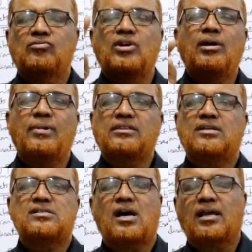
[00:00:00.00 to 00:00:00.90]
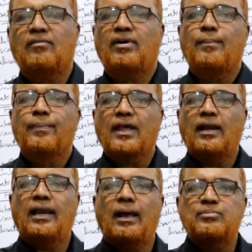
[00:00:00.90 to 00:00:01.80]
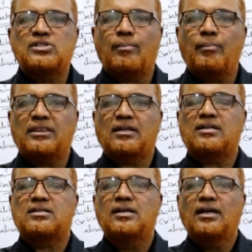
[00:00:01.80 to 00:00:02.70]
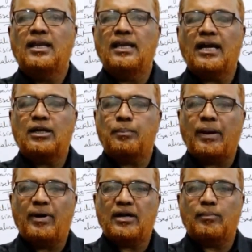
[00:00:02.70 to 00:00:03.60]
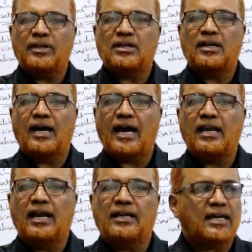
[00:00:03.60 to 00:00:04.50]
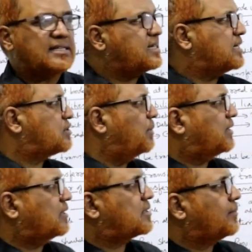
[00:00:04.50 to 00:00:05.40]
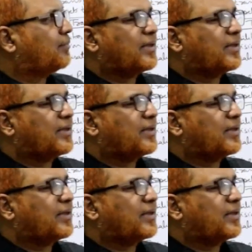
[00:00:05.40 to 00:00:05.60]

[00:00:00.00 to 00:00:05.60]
Three methods are given, lump sum method, net payment method and net assets method.